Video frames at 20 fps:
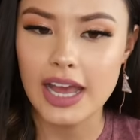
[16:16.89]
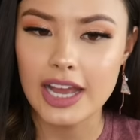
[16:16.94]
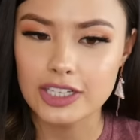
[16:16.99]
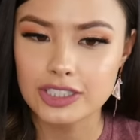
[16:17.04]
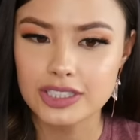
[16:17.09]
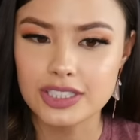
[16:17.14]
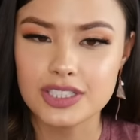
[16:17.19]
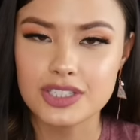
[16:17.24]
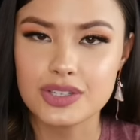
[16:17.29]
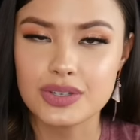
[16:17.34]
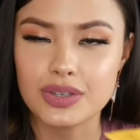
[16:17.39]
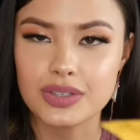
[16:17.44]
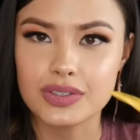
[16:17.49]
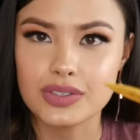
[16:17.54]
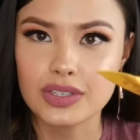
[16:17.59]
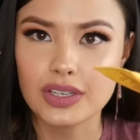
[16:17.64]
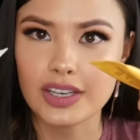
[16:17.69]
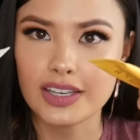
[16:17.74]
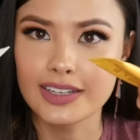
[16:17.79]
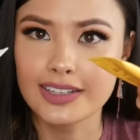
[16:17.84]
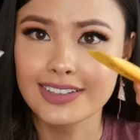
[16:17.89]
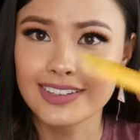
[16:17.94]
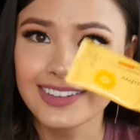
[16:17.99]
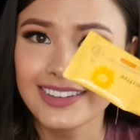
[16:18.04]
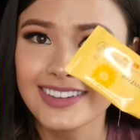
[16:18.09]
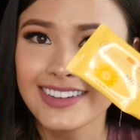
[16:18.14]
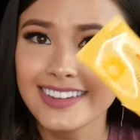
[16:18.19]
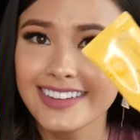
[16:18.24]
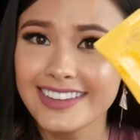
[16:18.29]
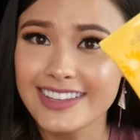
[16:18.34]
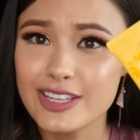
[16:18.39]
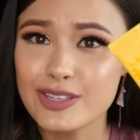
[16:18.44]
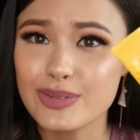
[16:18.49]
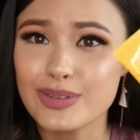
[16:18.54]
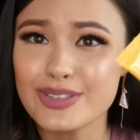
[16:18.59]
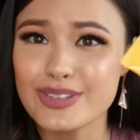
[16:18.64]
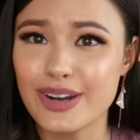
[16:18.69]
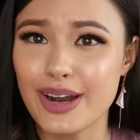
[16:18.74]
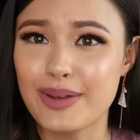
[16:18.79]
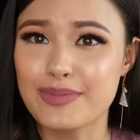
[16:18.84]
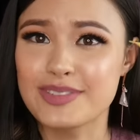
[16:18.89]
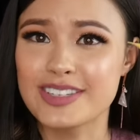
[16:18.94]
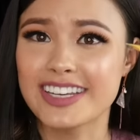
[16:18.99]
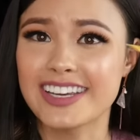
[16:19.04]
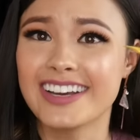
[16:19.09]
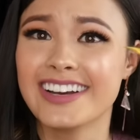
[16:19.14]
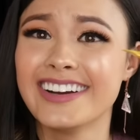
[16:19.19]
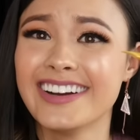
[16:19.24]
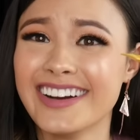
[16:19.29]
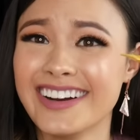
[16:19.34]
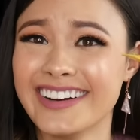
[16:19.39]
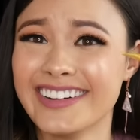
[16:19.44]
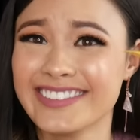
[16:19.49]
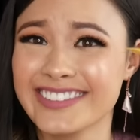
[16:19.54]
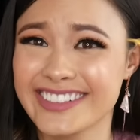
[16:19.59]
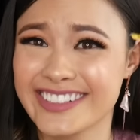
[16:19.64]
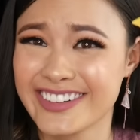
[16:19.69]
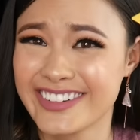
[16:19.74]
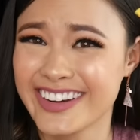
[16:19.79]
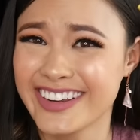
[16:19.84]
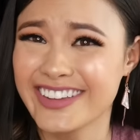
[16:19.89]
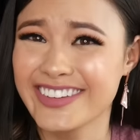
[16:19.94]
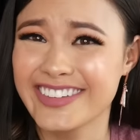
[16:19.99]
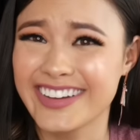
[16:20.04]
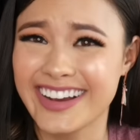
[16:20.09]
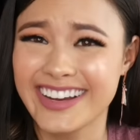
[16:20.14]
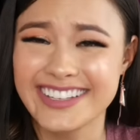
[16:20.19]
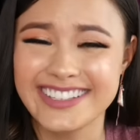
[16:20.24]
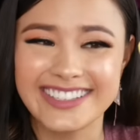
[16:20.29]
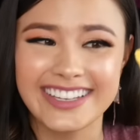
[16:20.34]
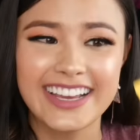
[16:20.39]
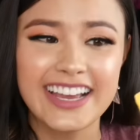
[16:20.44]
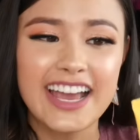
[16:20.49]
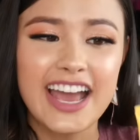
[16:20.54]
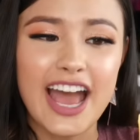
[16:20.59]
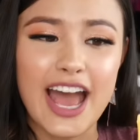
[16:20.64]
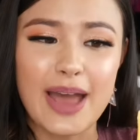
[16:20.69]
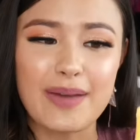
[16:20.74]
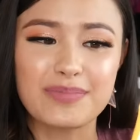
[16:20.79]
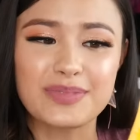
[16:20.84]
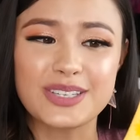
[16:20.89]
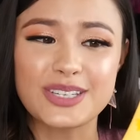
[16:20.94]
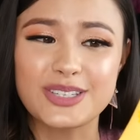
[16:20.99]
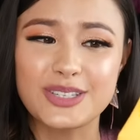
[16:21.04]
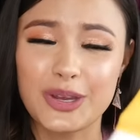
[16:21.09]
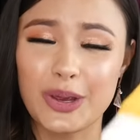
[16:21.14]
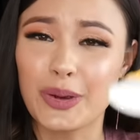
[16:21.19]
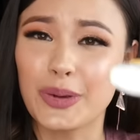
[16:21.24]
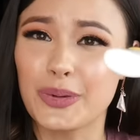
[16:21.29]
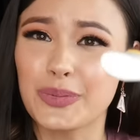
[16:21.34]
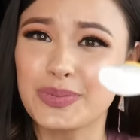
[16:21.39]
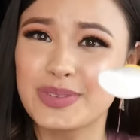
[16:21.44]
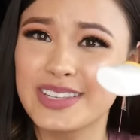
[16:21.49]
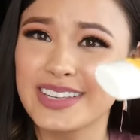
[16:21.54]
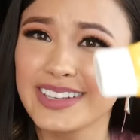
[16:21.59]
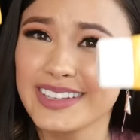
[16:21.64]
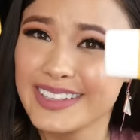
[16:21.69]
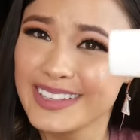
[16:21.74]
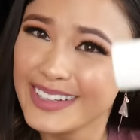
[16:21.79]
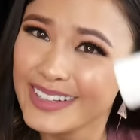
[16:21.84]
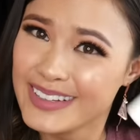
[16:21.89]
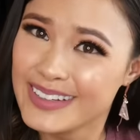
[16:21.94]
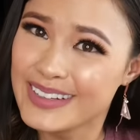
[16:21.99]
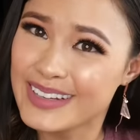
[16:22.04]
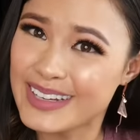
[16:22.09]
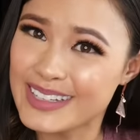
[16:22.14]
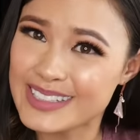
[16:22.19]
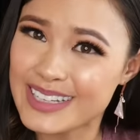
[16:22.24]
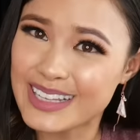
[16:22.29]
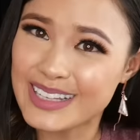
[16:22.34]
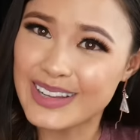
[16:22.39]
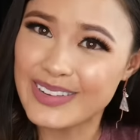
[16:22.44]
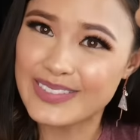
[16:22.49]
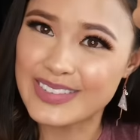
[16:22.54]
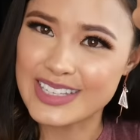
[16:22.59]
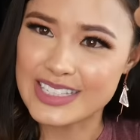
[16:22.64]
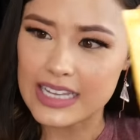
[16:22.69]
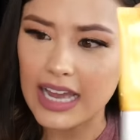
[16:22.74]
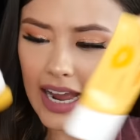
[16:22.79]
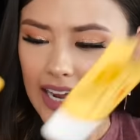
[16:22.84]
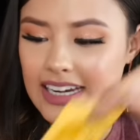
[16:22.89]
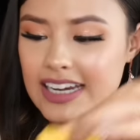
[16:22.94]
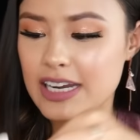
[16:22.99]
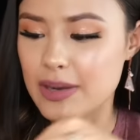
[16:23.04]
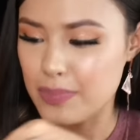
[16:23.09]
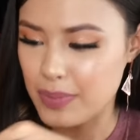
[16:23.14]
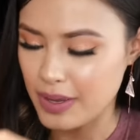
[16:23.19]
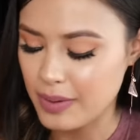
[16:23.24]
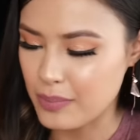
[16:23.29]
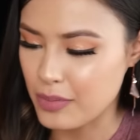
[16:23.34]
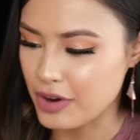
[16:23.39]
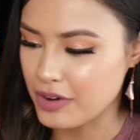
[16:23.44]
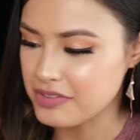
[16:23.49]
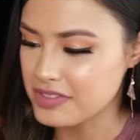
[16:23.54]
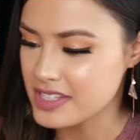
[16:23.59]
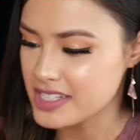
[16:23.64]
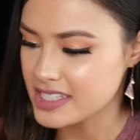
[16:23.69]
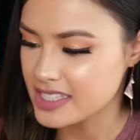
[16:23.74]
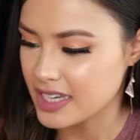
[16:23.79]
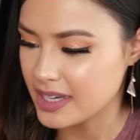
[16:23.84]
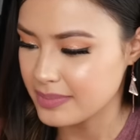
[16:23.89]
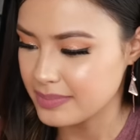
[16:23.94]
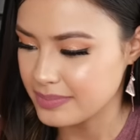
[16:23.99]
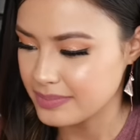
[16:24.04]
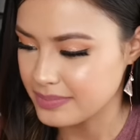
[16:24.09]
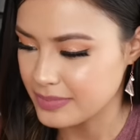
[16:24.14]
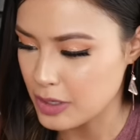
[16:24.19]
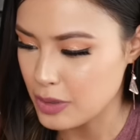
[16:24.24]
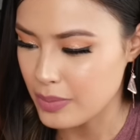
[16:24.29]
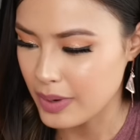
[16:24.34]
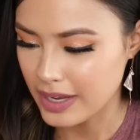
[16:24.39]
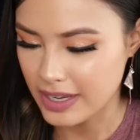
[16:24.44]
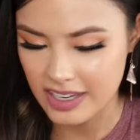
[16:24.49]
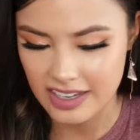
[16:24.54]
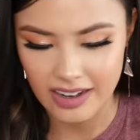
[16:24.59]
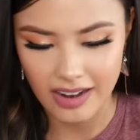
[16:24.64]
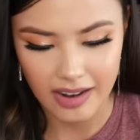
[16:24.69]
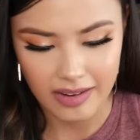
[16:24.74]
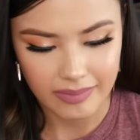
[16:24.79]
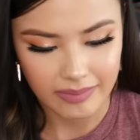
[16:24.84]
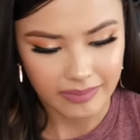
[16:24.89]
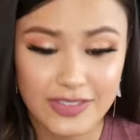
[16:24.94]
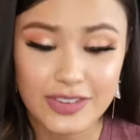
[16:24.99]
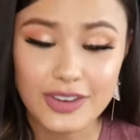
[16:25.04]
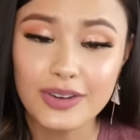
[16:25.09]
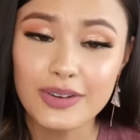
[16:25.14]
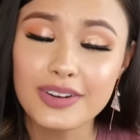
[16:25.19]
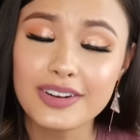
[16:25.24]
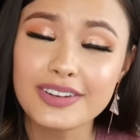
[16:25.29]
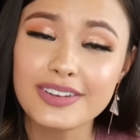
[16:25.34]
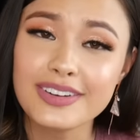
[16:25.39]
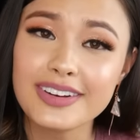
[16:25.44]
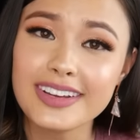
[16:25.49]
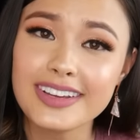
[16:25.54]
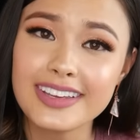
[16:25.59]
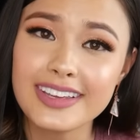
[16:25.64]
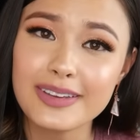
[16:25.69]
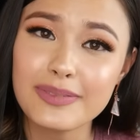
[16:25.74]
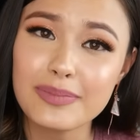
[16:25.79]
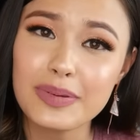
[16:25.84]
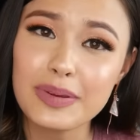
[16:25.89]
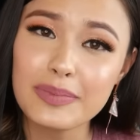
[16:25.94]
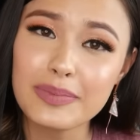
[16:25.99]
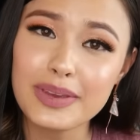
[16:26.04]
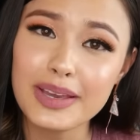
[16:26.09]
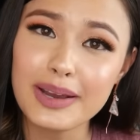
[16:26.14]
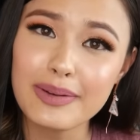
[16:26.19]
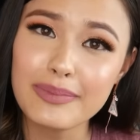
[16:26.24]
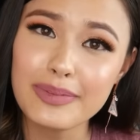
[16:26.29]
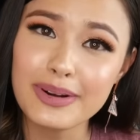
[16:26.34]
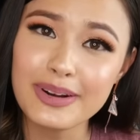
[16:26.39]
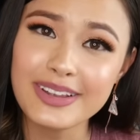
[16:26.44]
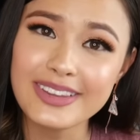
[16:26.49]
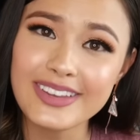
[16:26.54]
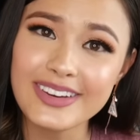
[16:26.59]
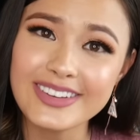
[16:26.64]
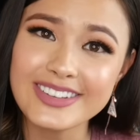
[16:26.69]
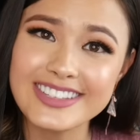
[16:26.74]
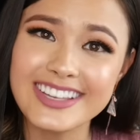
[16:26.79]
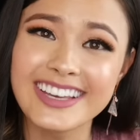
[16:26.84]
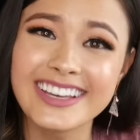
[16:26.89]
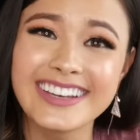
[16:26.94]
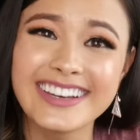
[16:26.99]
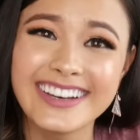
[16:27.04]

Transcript: Actually, as you can see, these ones are empty. I'm showing you guys empty tubes because I love these. I need to pick more of these up. Who am I kidding? If you're going to Korea, can you pick me up more of those?